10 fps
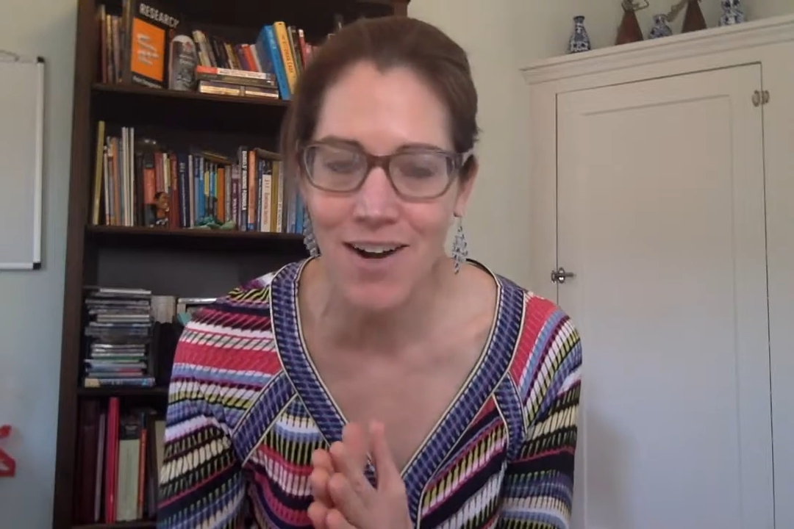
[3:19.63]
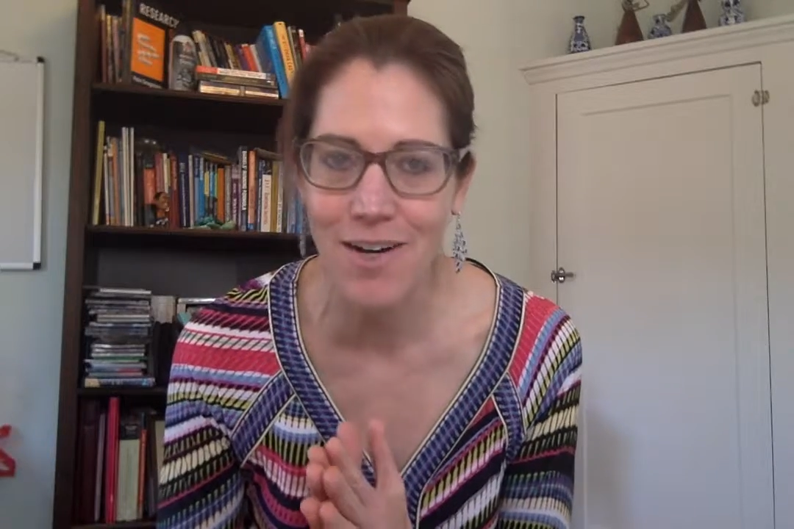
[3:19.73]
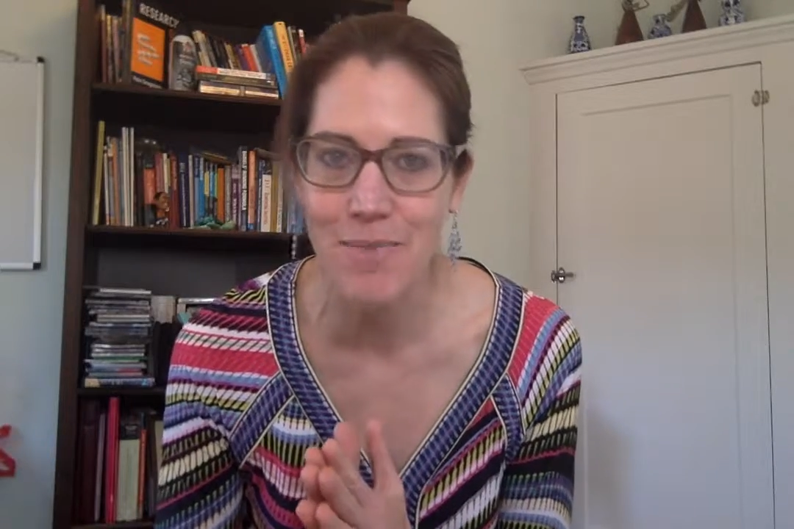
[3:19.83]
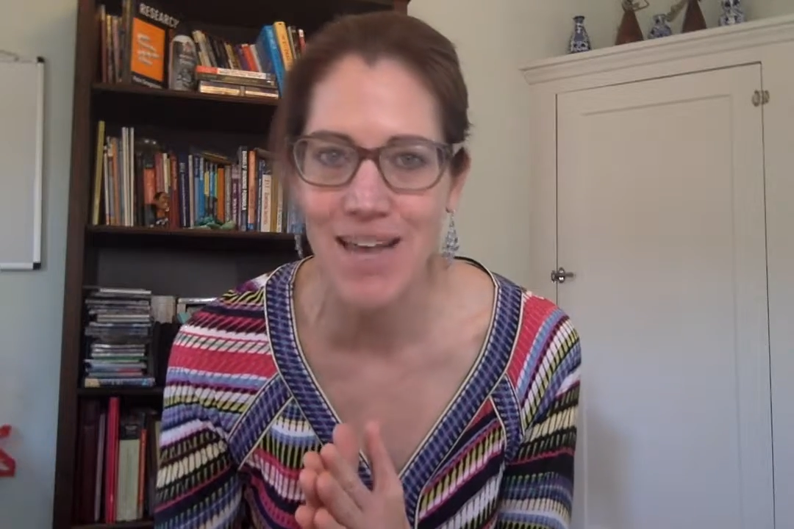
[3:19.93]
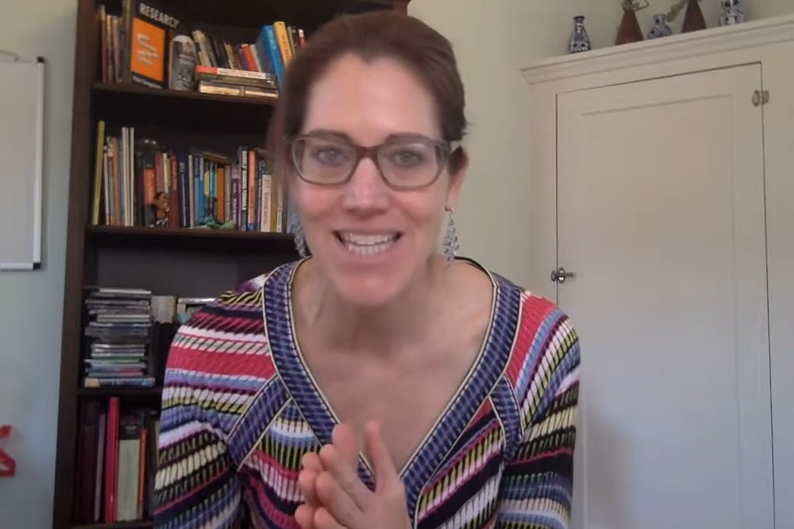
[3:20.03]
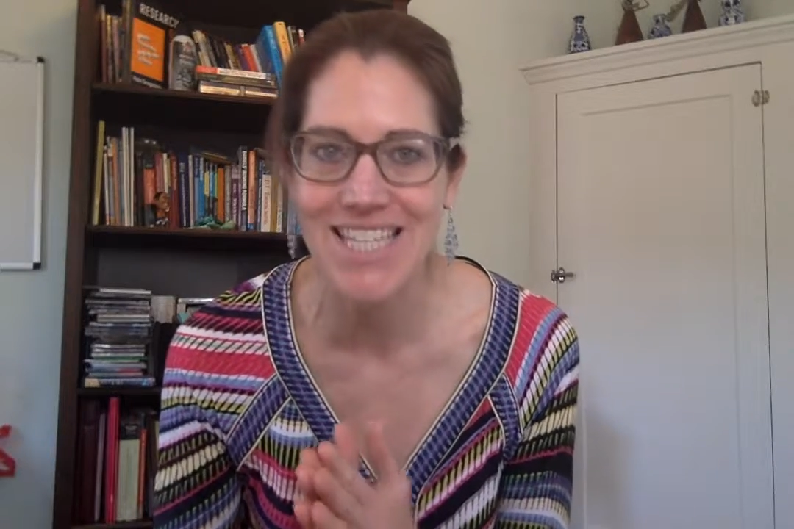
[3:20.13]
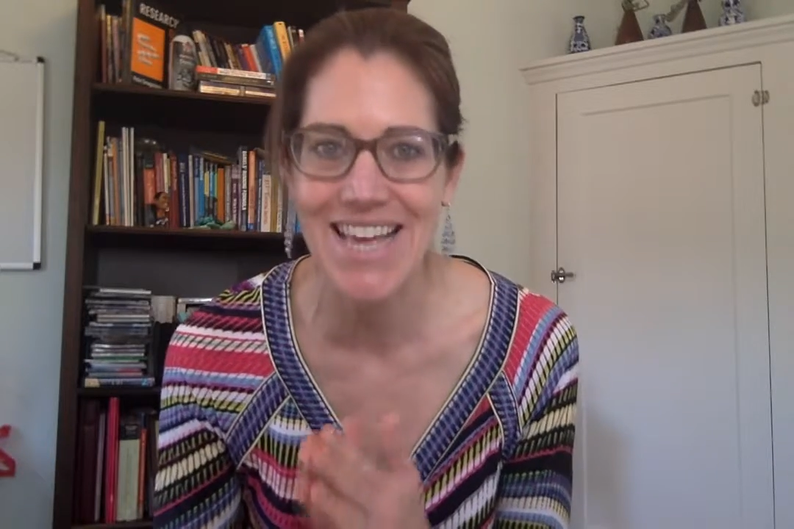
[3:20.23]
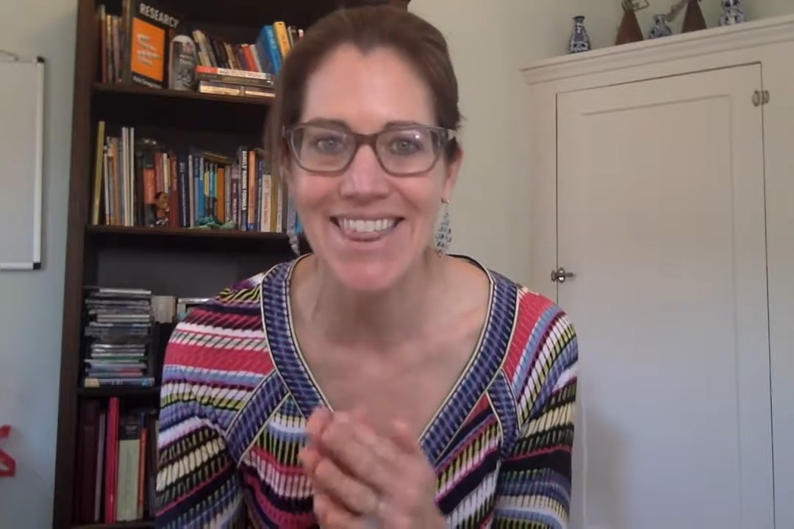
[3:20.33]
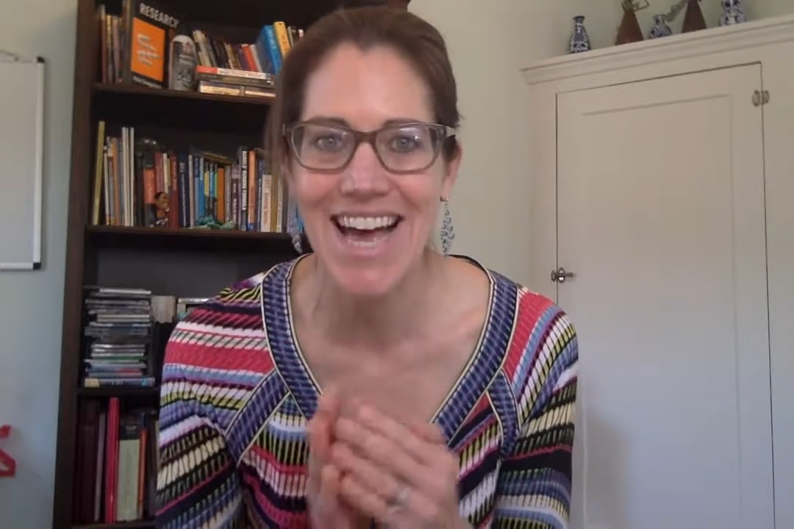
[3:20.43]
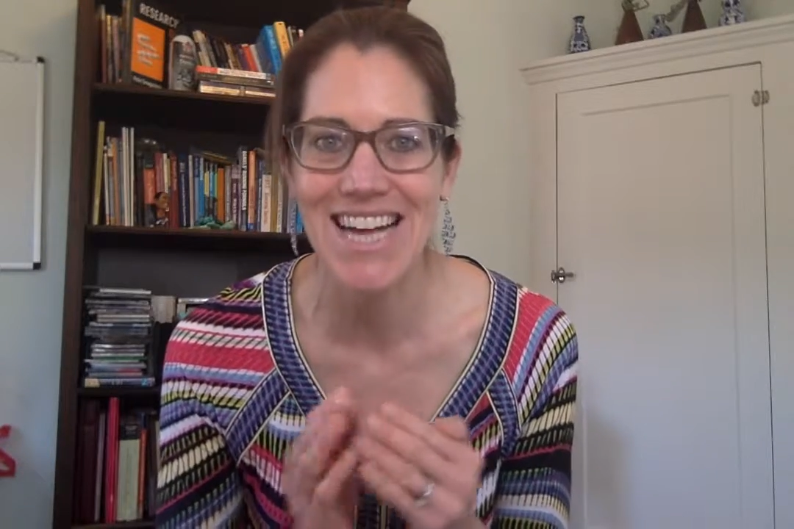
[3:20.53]
area by the
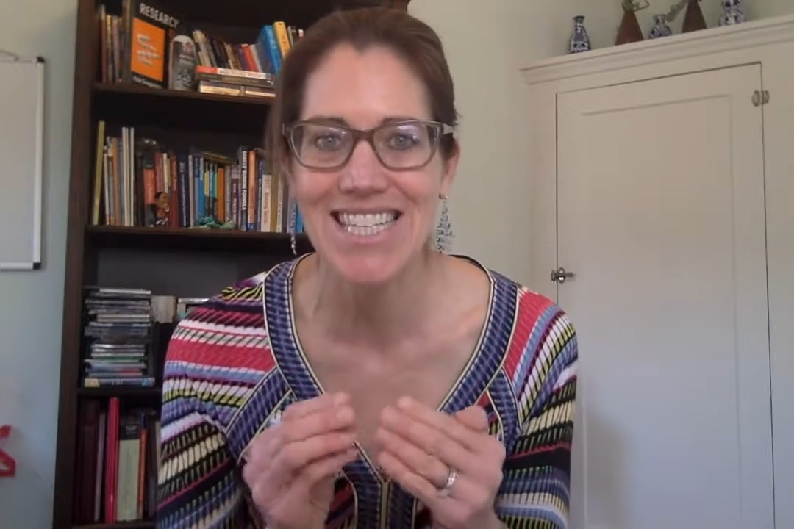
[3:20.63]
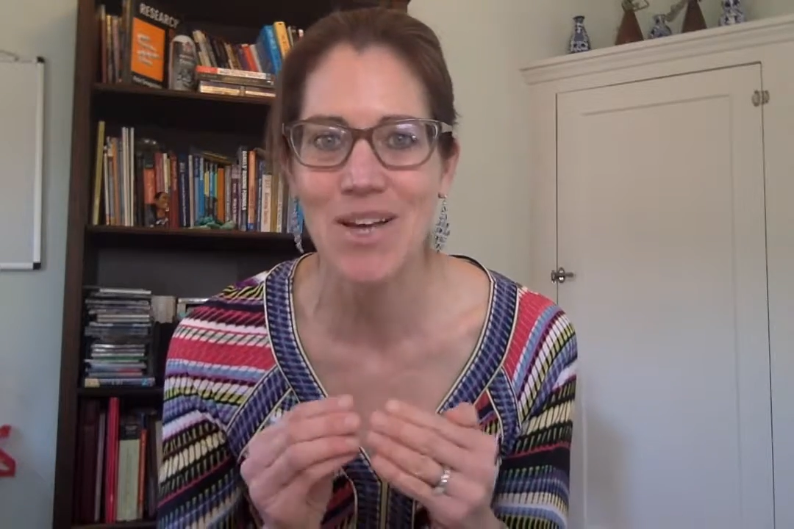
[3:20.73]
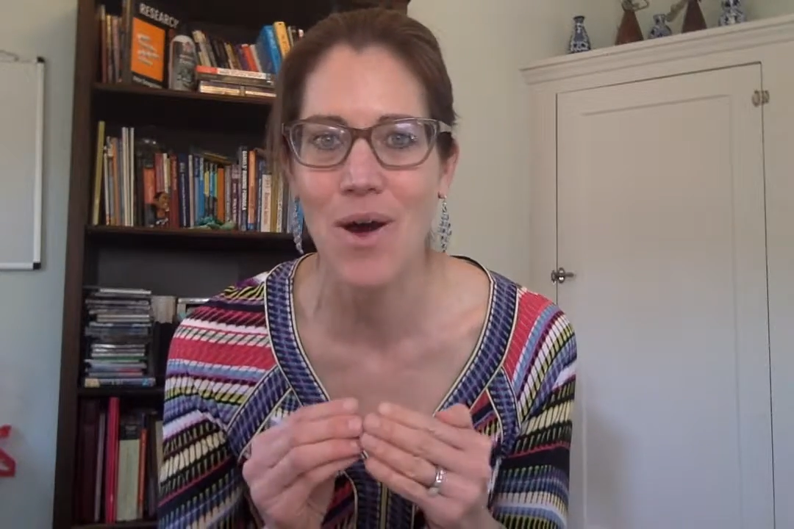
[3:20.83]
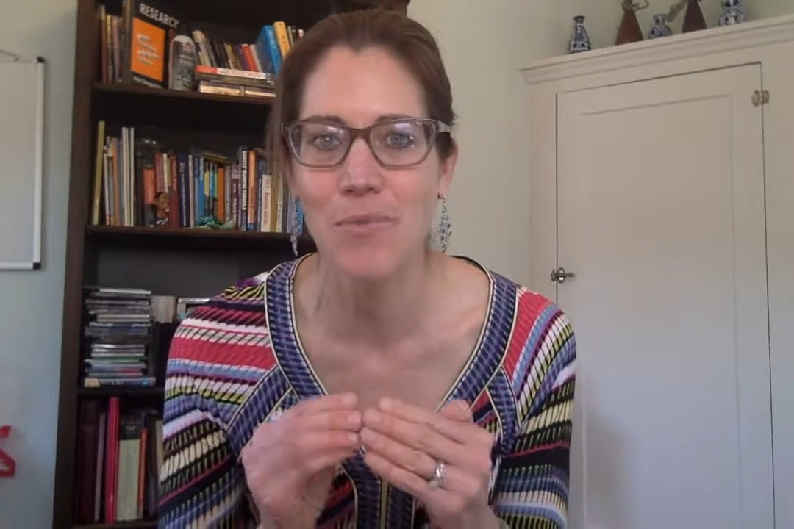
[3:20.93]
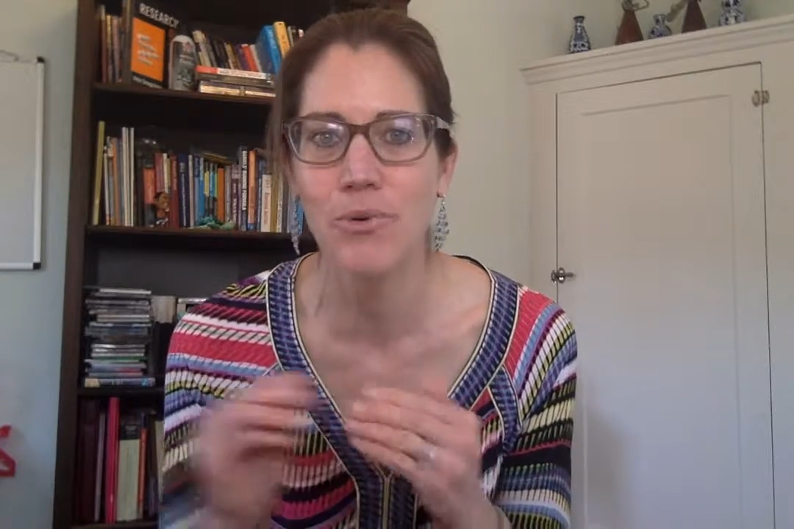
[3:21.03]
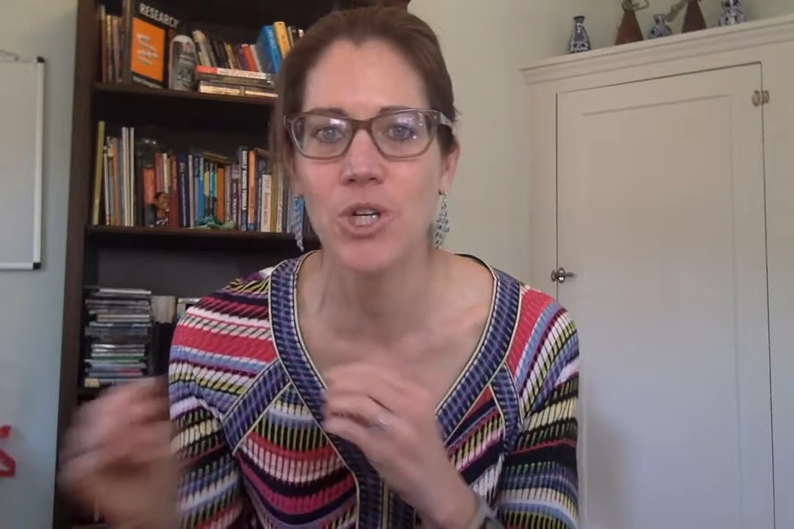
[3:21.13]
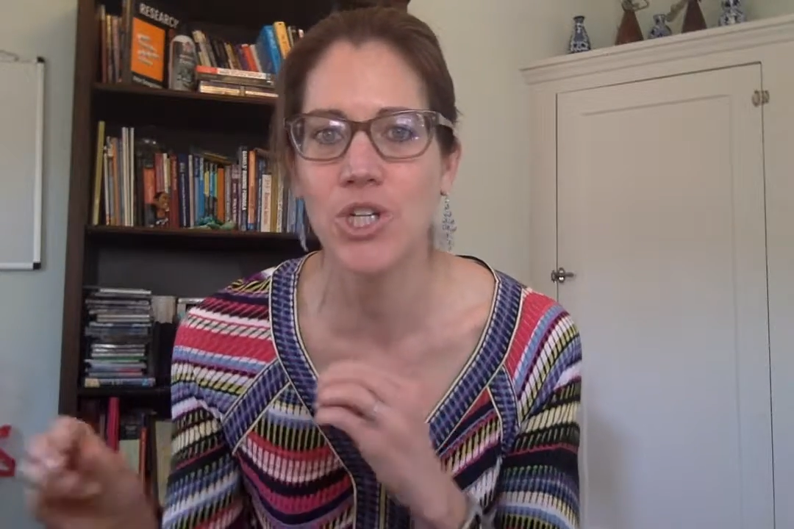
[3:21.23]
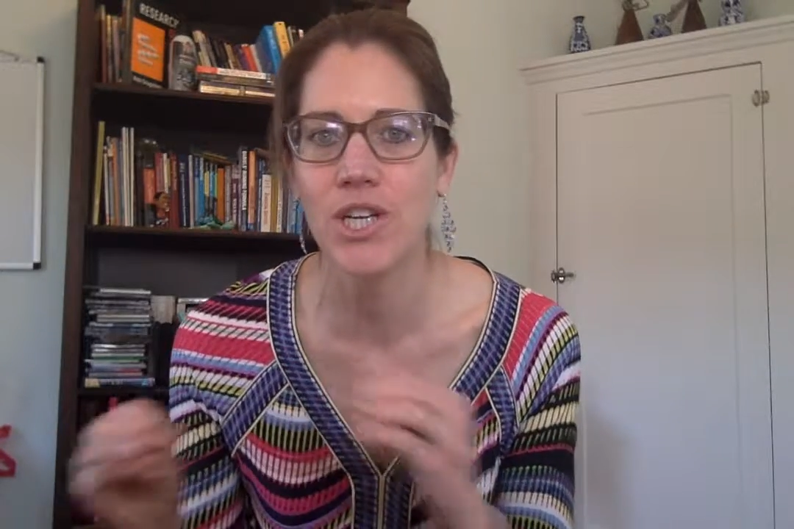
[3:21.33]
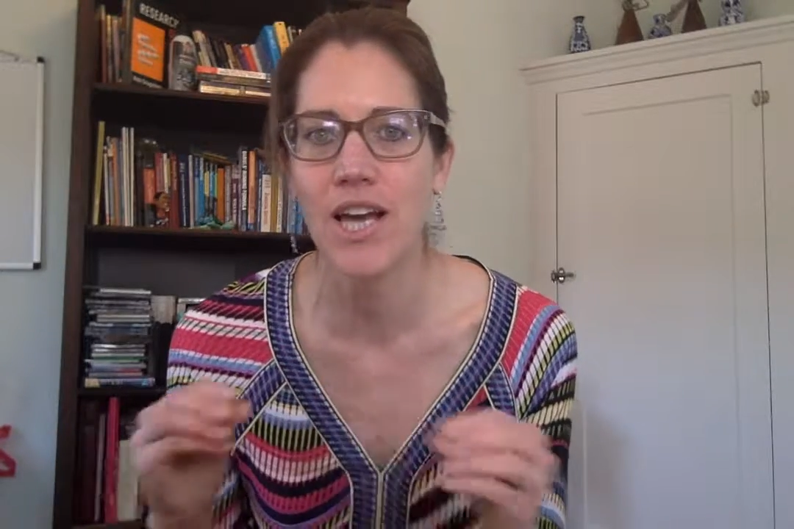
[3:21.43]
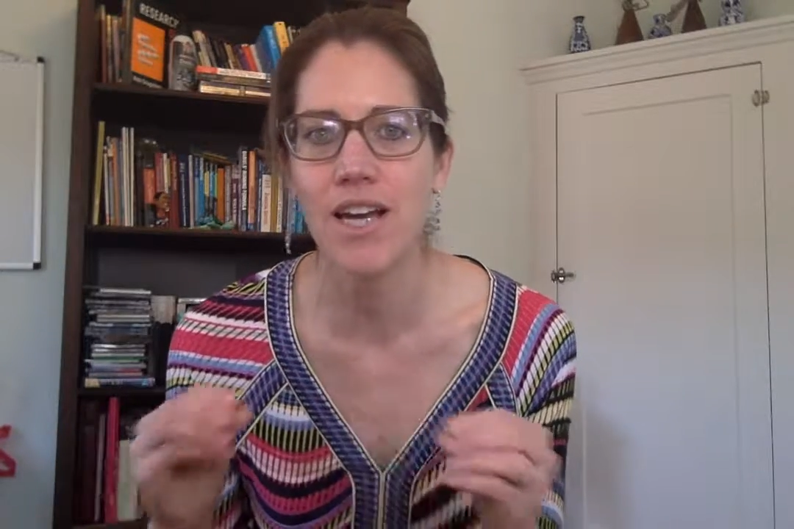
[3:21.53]
deadline, so I
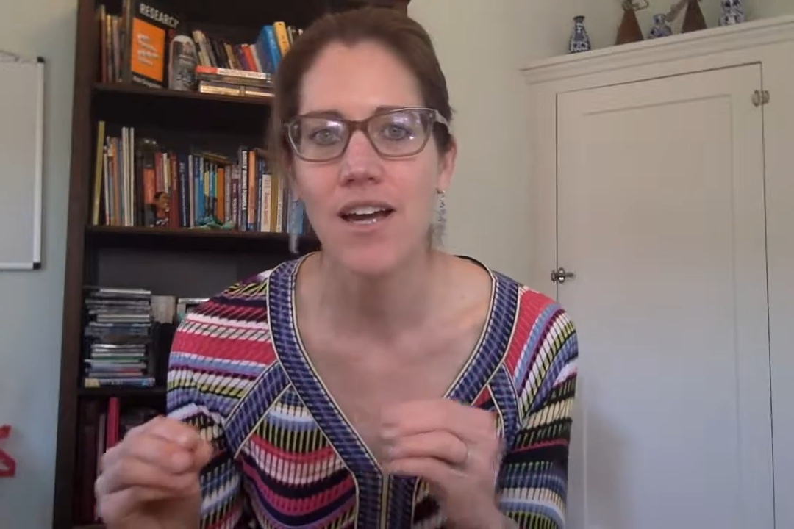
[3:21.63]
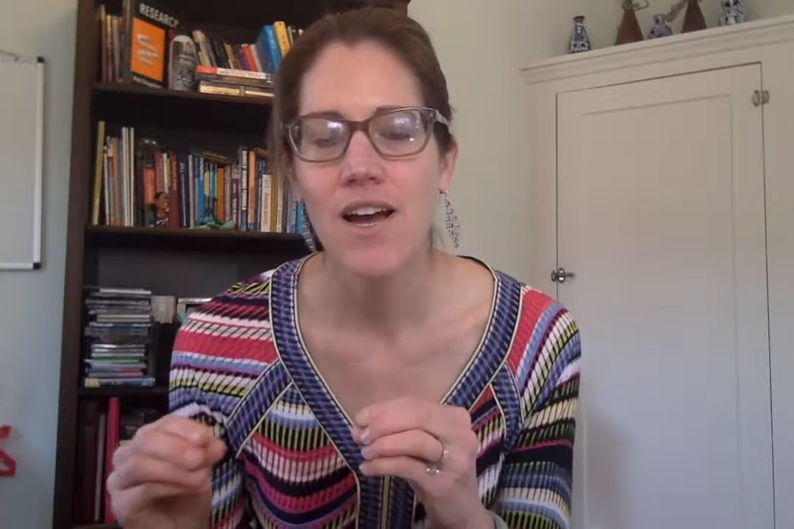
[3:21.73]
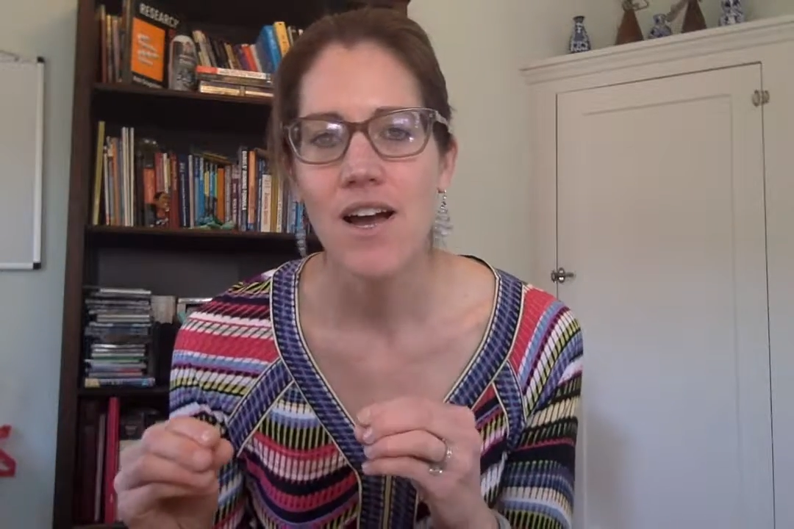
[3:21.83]
appreciate